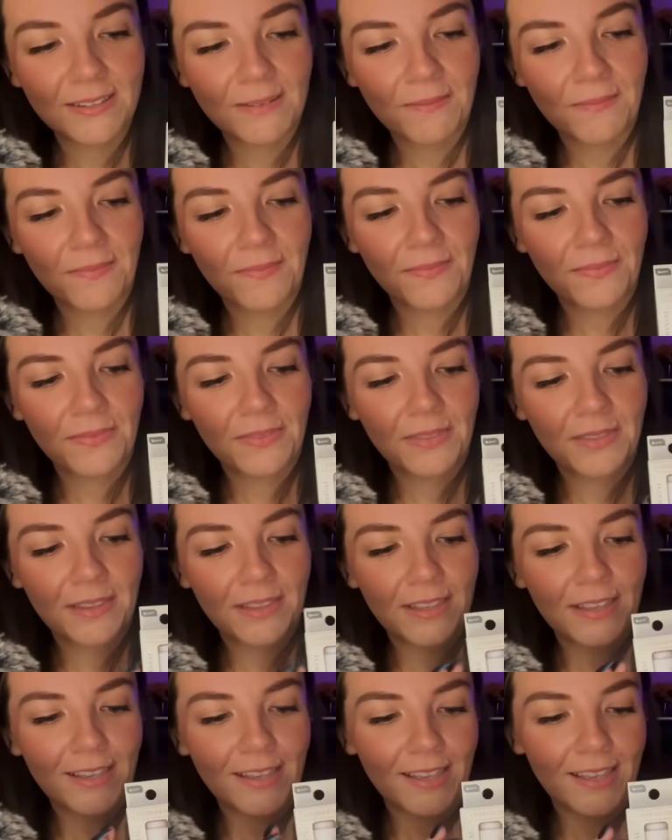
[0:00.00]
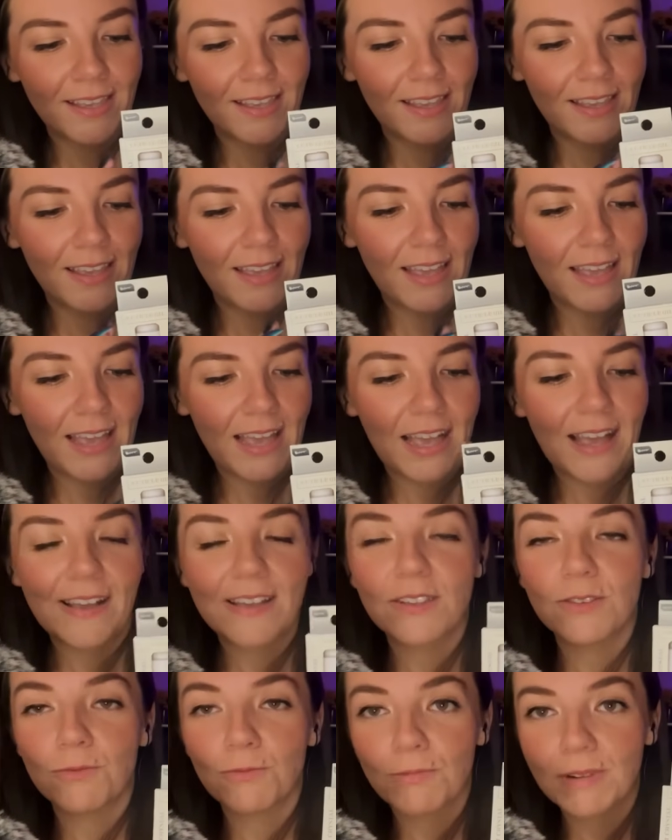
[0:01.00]
It
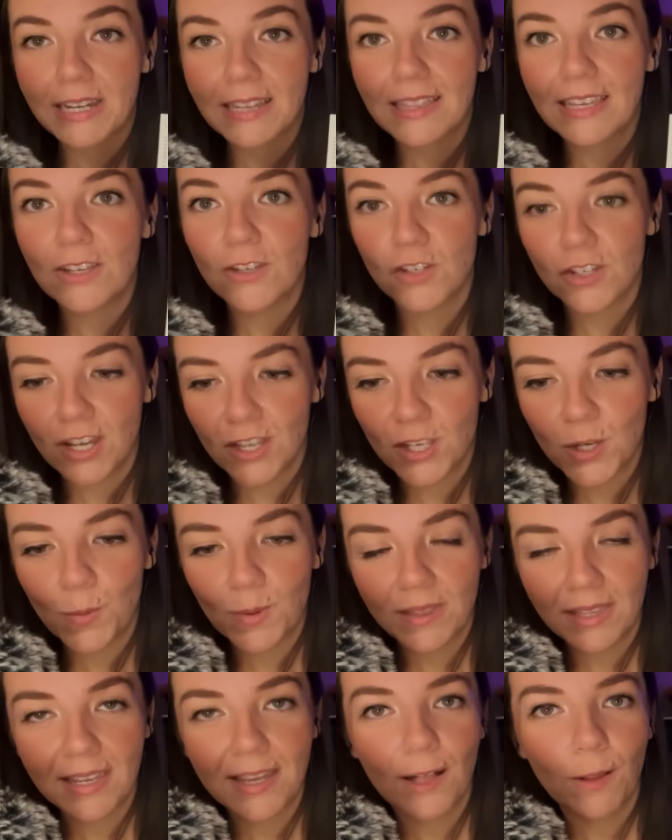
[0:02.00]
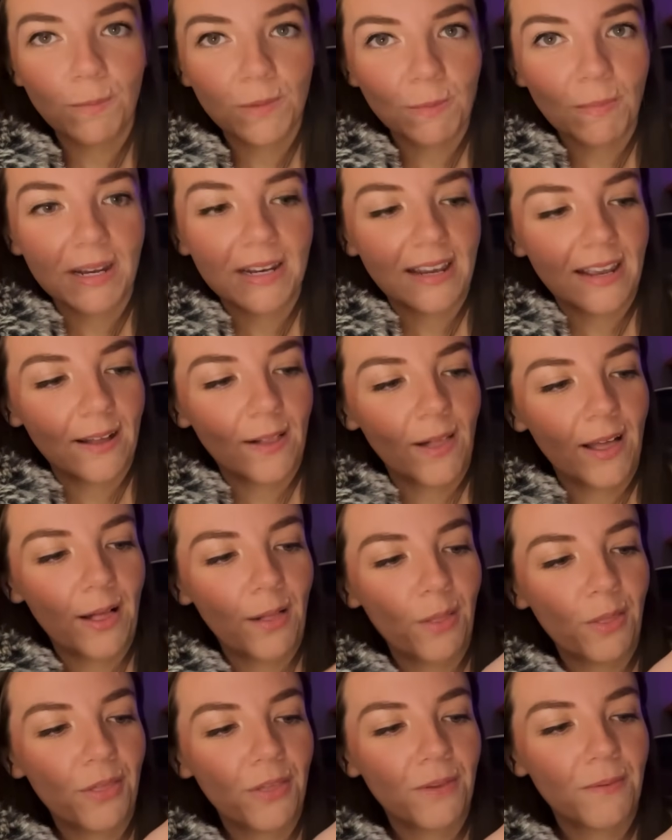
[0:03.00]
has really genuinely helped my nail
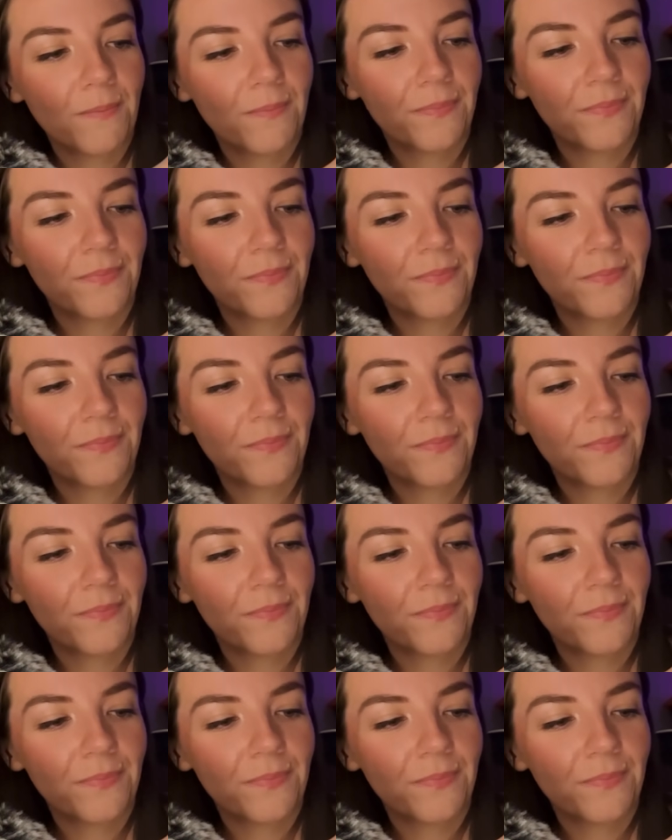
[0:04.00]
health,